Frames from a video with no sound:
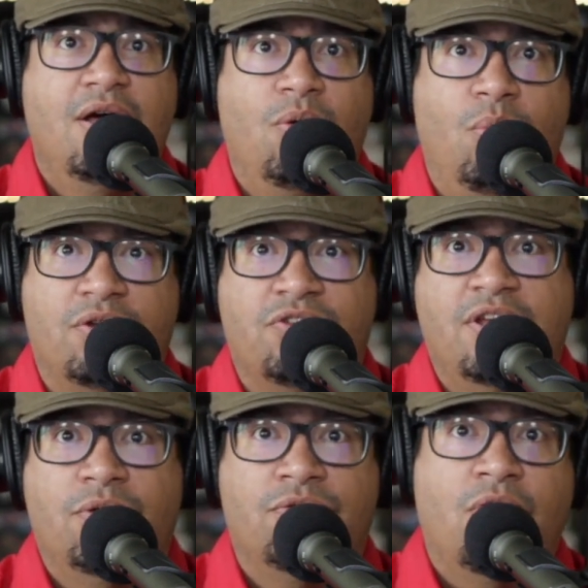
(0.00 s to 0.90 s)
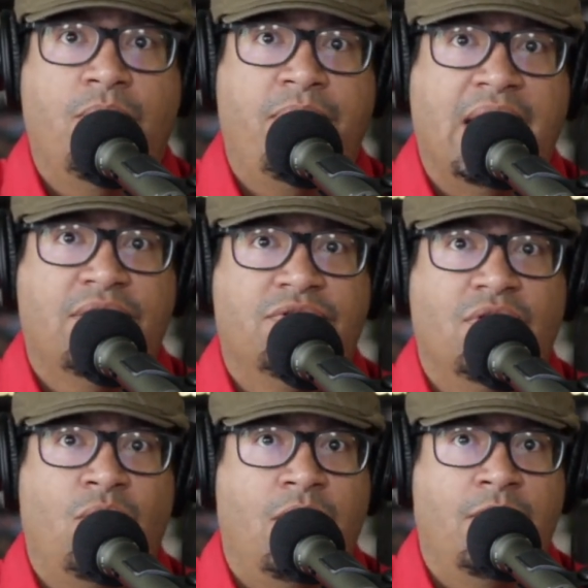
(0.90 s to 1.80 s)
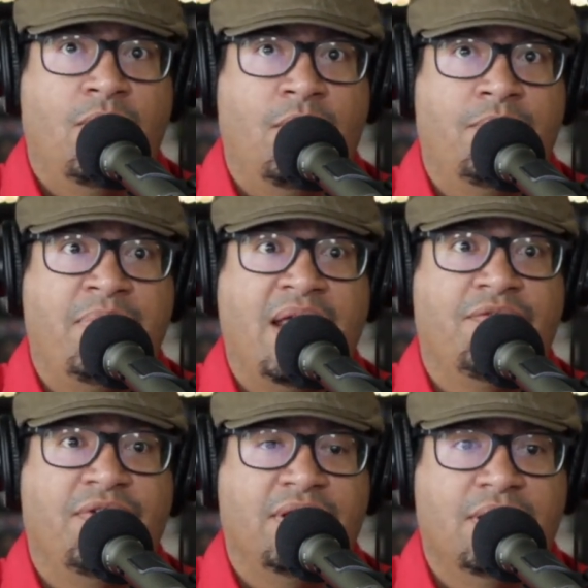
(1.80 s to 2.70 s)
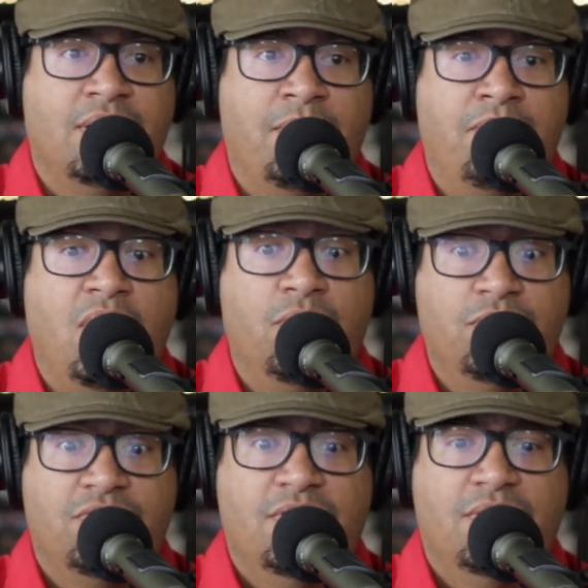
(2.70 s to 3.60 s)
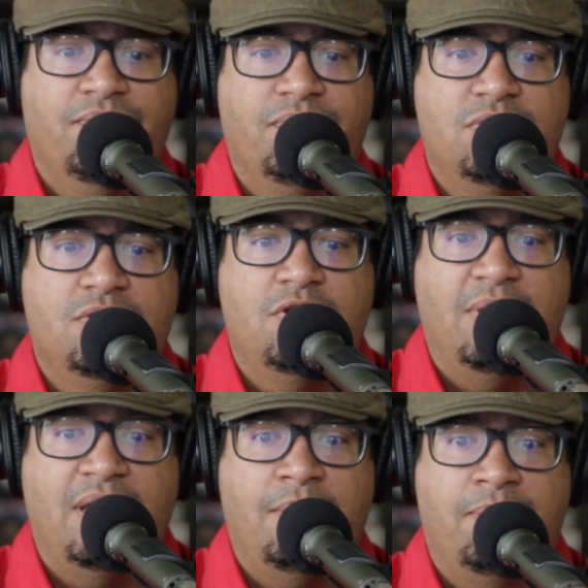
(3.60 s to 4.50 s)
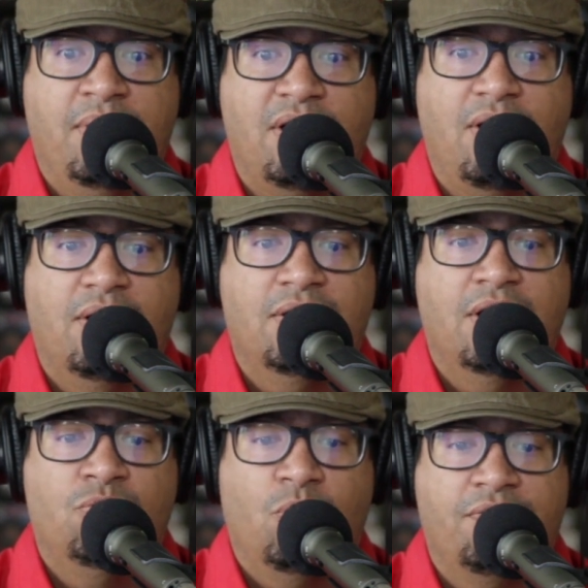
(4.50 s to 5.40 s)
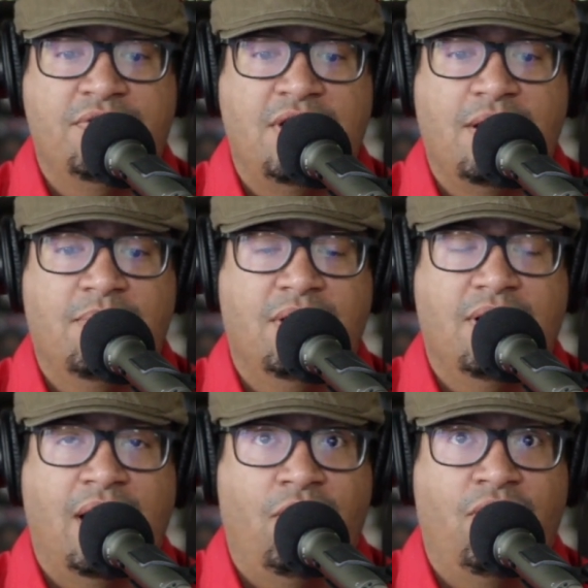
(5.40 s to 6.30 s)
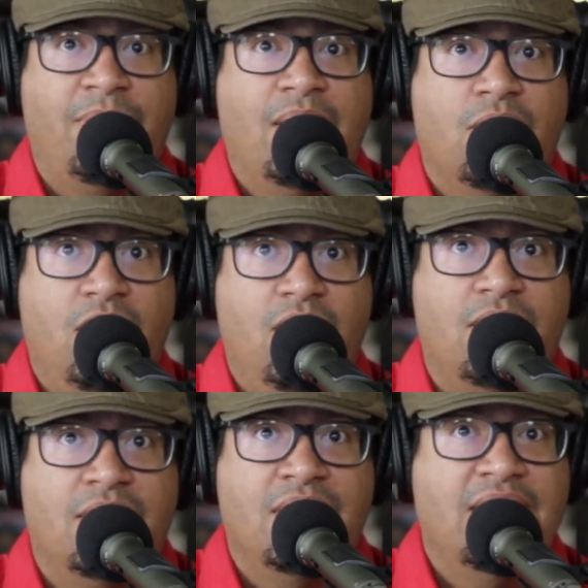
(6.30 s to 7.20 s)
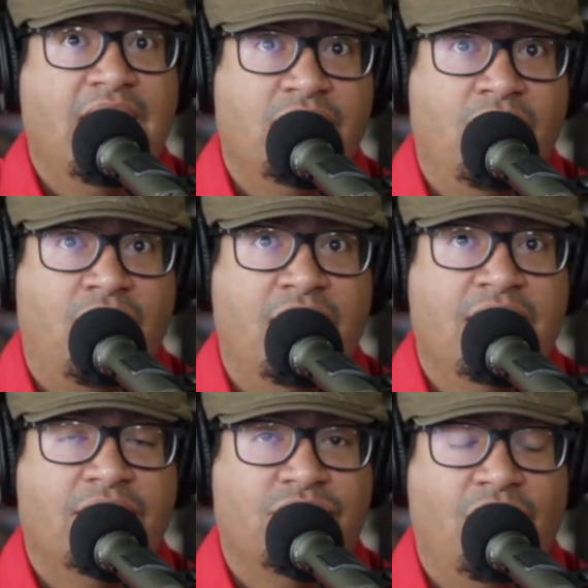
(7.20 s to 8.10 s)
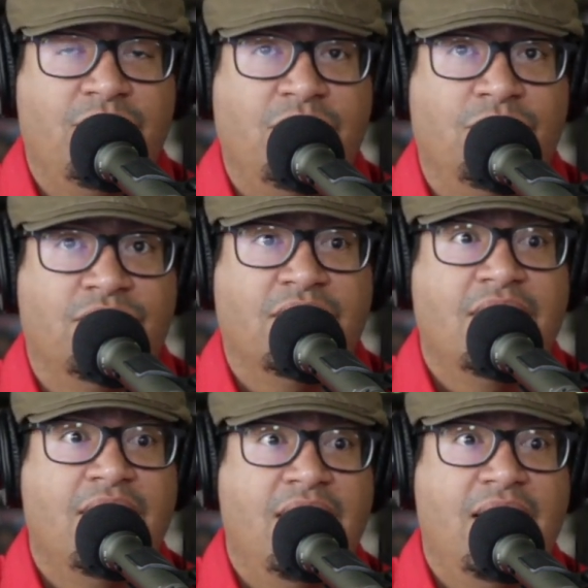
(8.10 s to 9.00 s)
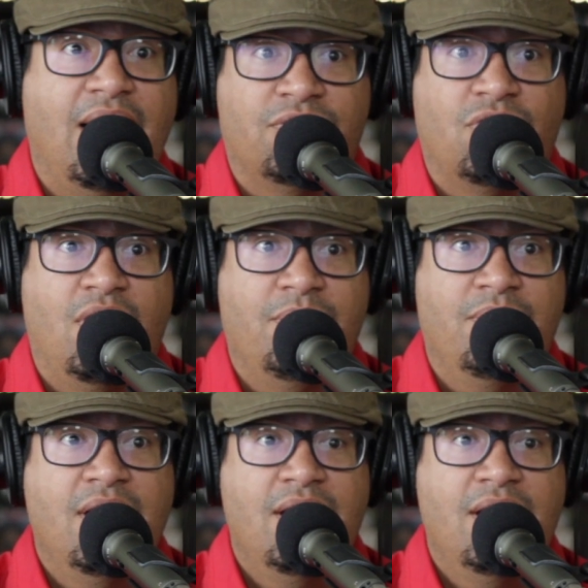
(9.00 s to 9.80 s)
what skills go best or benefit the most to be put on a dwarf team, and I learned about guard. He had guard, and I saw him use it. I saw him